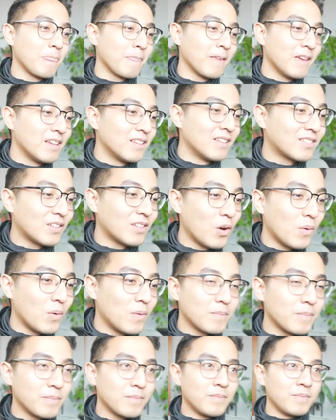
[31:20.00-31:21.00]

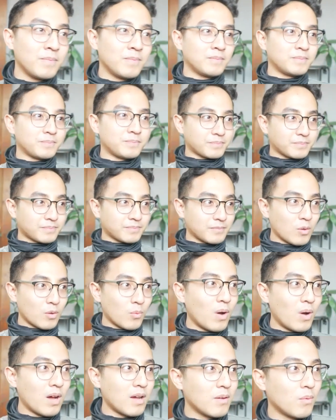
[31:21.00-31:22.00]
So
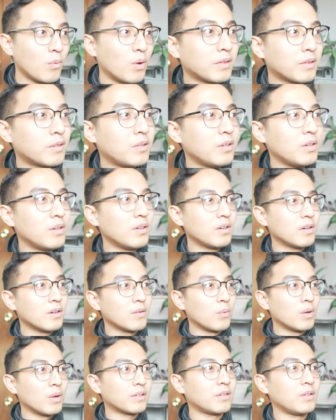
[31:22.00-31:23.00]
what's your
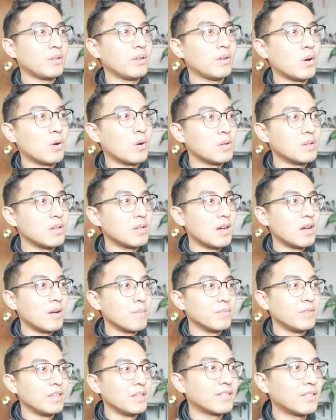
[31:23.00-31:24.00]

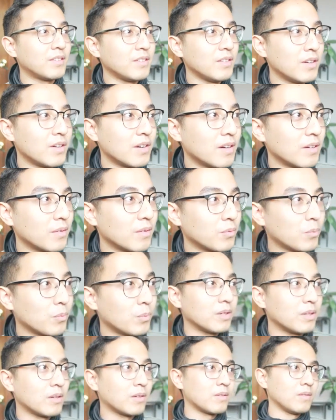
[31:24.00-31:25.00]
goal this year?
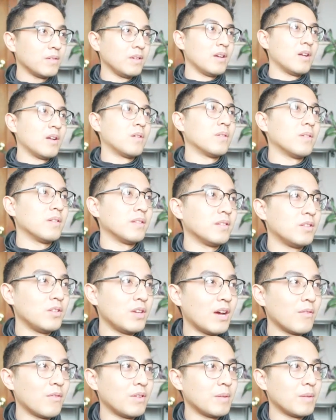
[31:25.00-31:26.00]
Would, you know, do
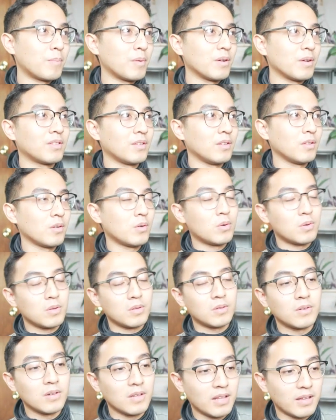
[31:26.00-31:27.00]
you have any personal goal
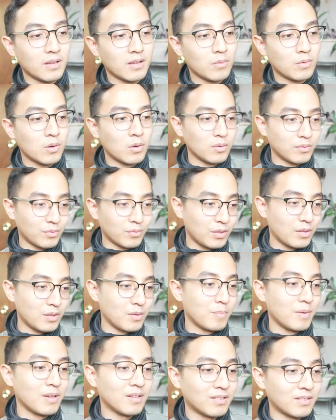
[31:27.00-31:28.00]
or like goals with
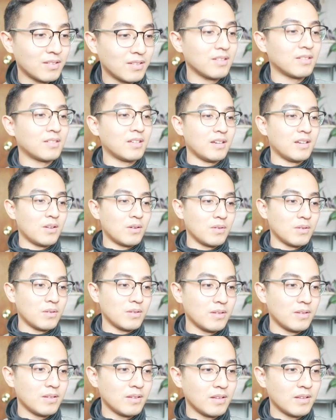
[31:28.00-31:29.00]
your business? I know,
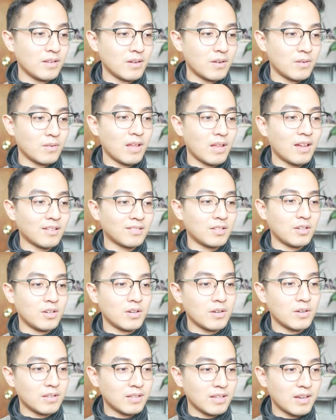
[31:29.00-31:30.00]
you know, last
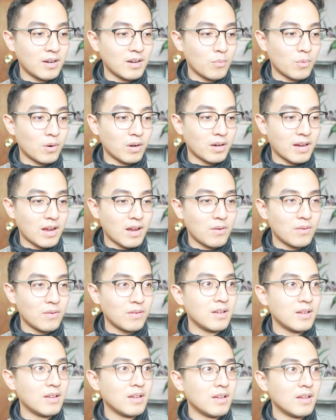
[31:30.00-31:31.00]
year it didn't work out
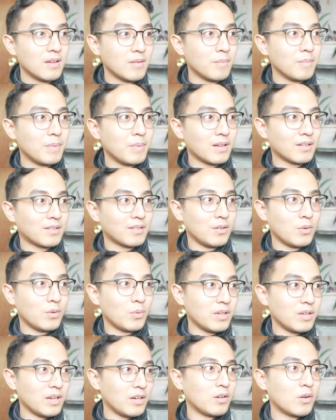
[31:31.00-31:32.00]
because
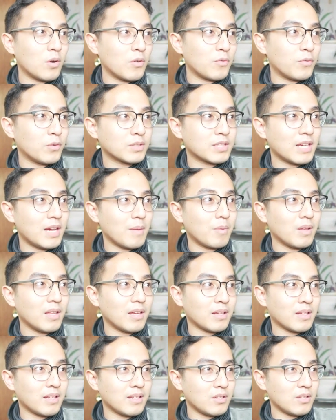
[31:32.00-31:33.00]
you didn't go full time, but
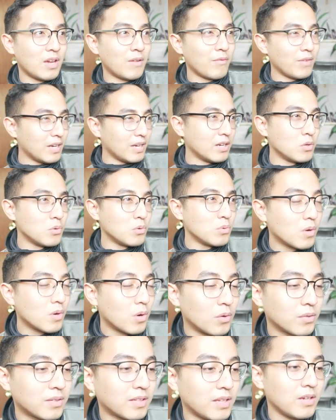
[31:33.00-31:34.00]
like, do you have any new
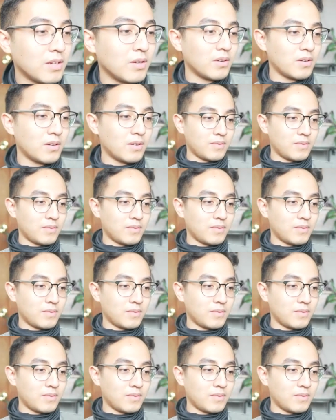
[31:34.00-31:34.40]
goals that you're,